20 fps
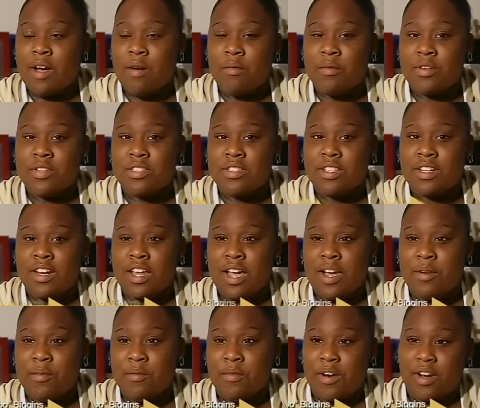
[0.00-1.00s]
I wasn't,
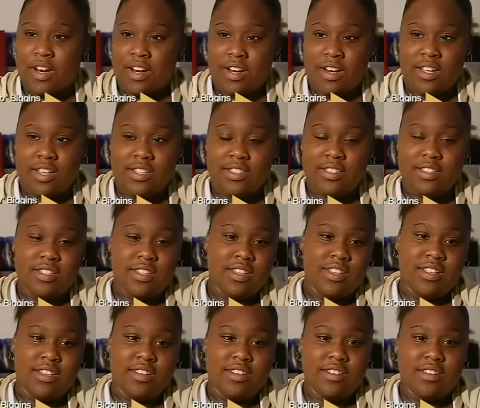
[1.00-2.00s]
like, really
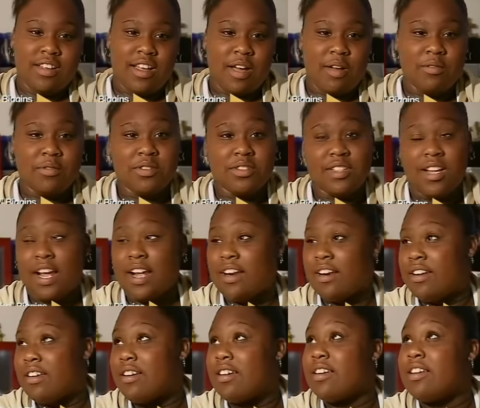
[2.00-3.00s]
listening. I was, like,
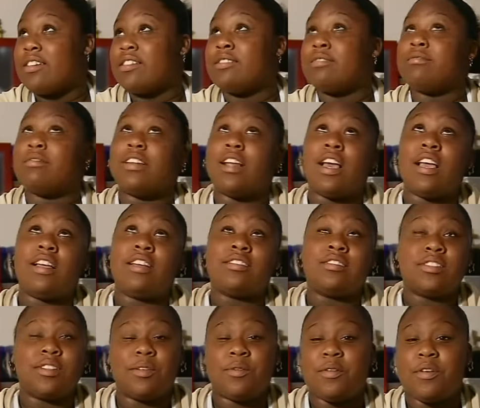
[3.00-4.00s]
looking, like,
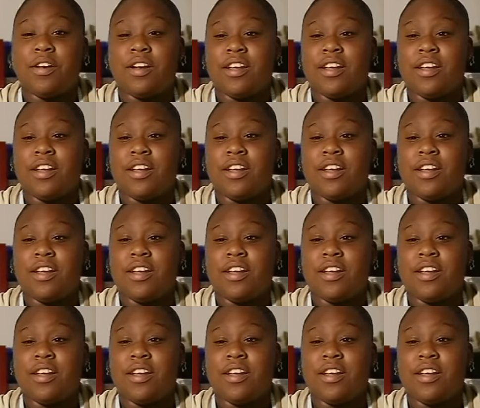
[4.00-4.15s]
somewhere